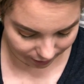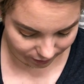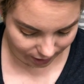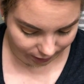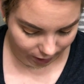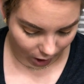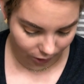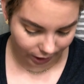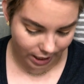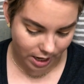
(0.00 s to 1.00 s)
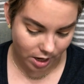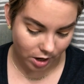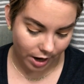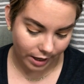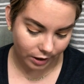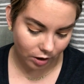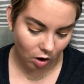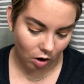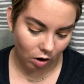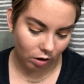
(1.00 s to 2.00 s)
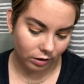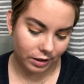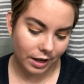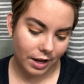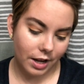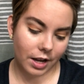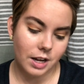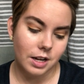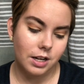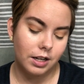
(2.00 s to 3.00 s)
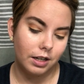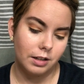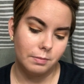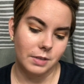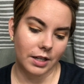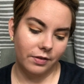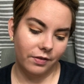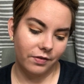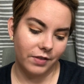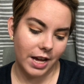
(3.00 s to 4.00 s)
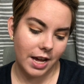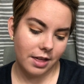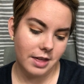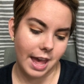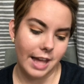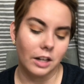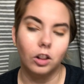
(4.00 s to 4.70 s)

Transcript: of this color here. It's called Faith and